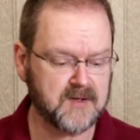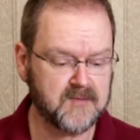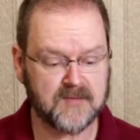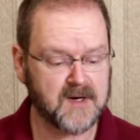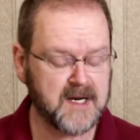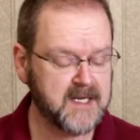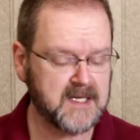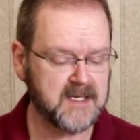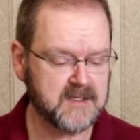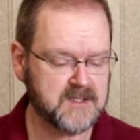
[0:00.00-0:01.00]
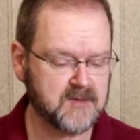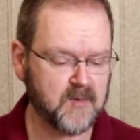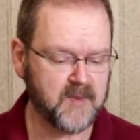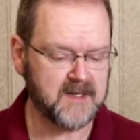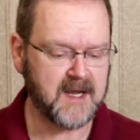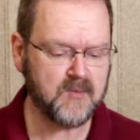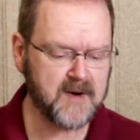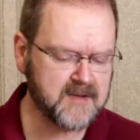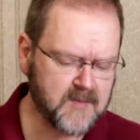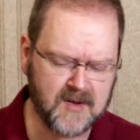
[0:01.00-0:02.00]
good for hiking in general, but I
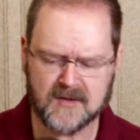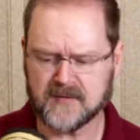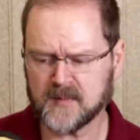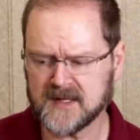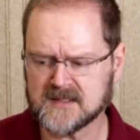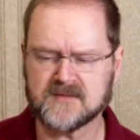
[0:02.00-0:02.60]
wear them all over the place.